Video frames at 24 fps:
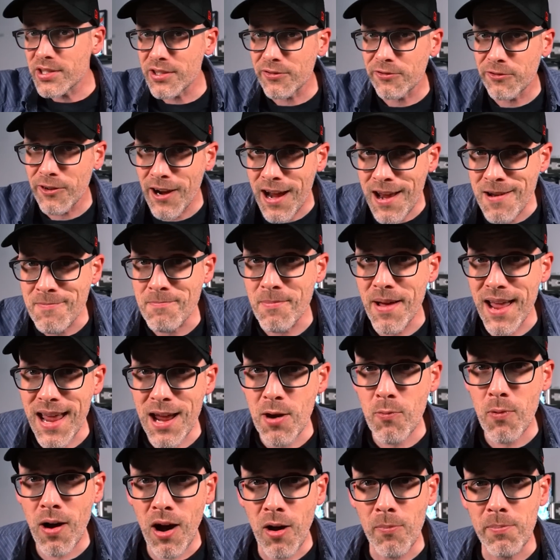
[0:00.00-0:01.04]
is Afraid may
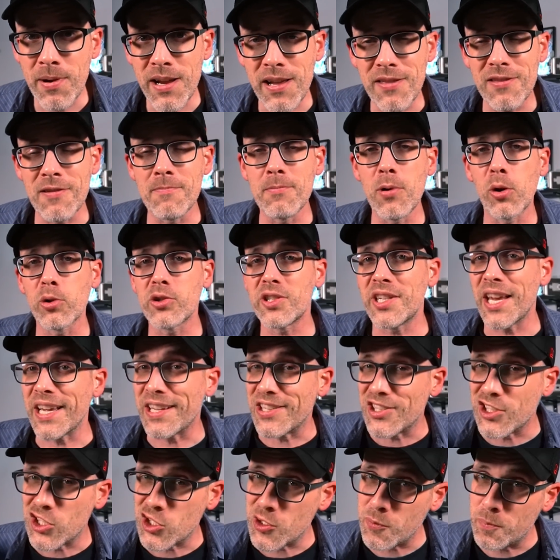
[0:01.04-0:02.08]
well be the most
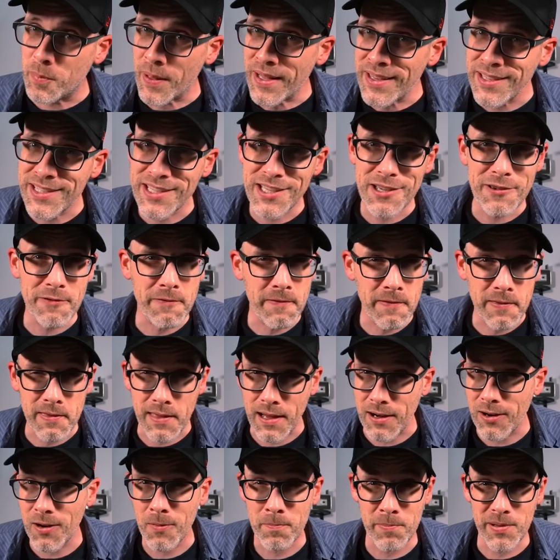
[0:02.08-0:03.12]
expensive
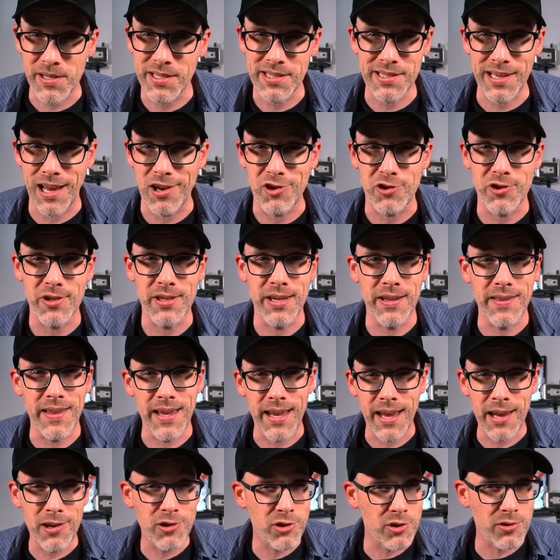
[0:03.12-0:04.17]
therapy session in the
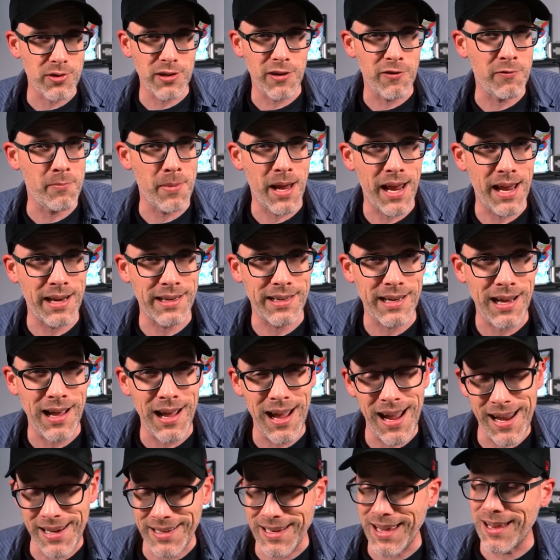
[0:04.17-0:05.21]
history of
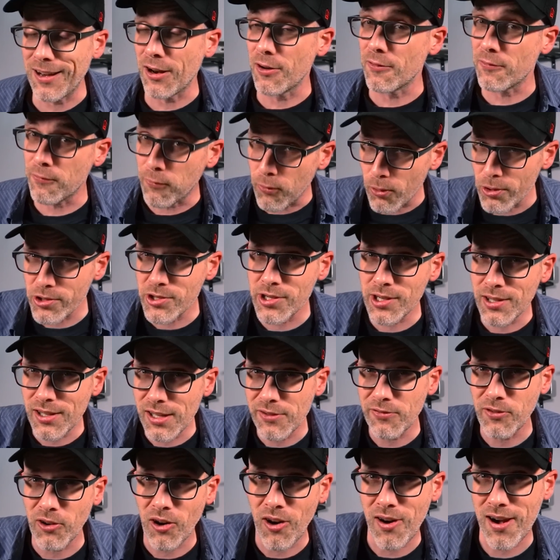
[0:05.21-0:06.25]
mankind, and unfortunately
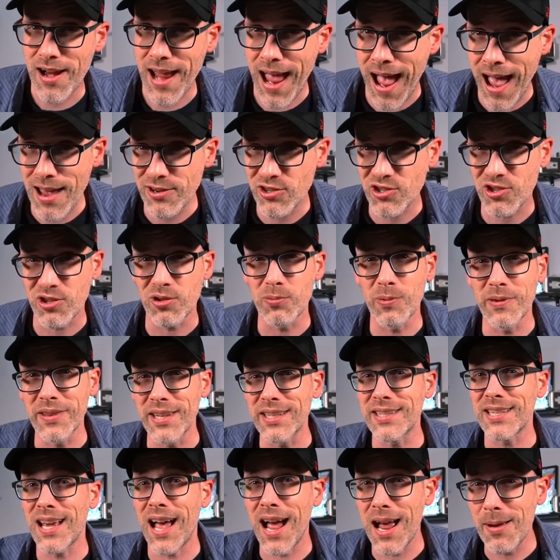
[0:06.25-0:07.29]
for Ari Aster, when the
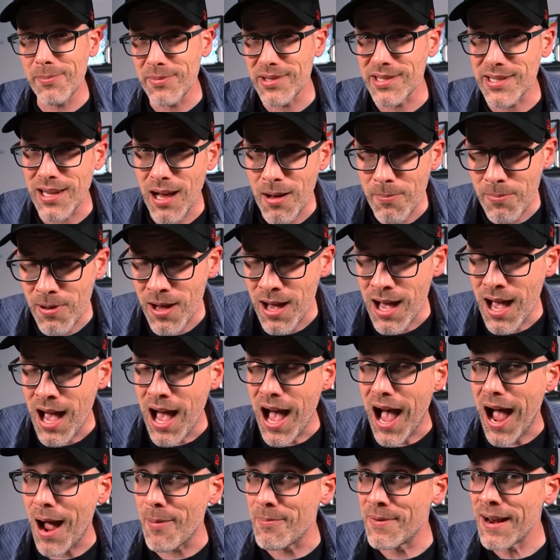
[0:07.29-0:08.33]
time is up,
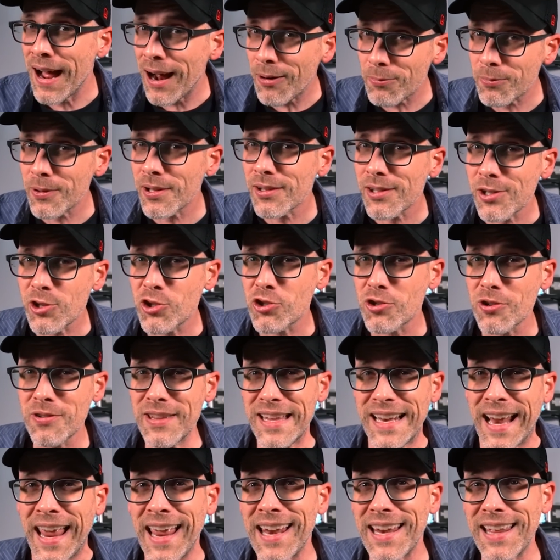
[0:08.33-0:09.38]
I'm not really sure
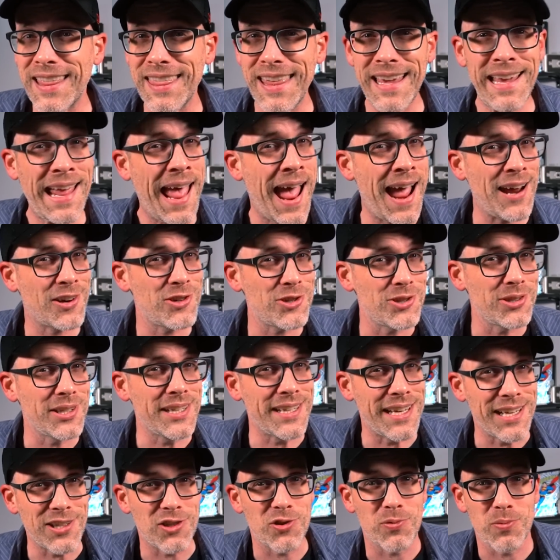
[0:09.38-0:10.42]
that anything actually
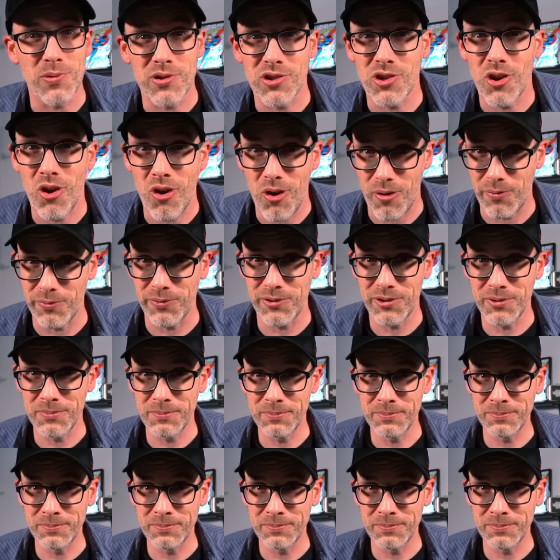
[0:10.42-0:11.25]
gets resolved